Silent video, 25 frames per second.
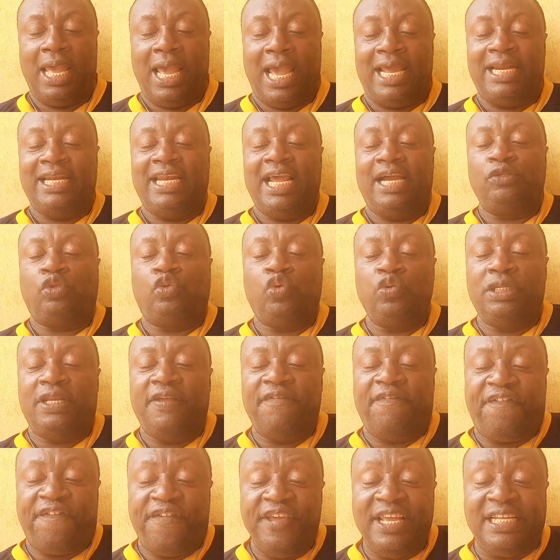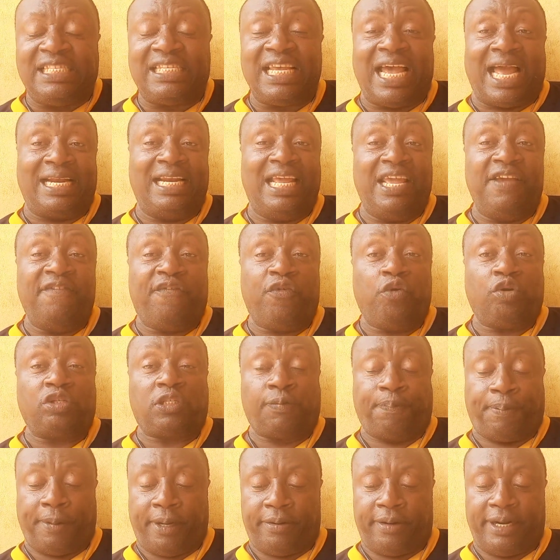and then to defeat an evil
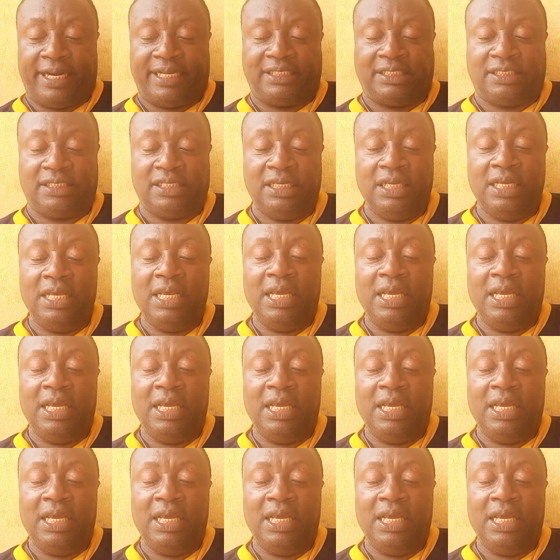spirit,